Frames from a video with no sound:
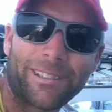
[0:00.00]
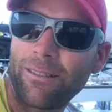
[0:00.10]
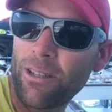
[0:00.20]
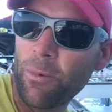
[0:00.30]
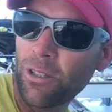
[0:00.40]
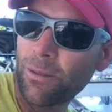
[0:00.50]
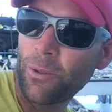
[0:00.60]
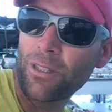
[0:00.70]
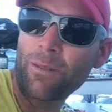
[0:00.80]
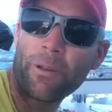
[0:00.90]
I was about to
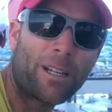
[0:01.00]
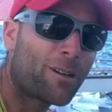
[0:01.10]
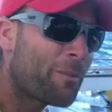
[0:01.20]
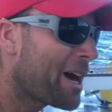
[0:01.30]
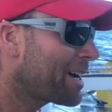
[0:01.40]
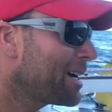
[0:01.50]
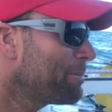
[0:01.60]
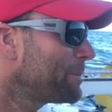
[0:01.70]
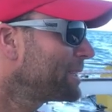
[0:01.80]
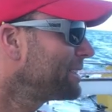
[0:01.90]
put the spinnaker back up,
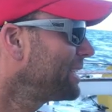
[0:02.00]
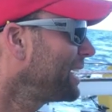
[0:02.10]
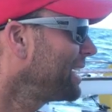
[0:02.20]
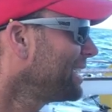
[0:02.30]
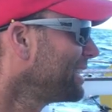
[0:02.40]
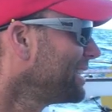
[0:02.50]
but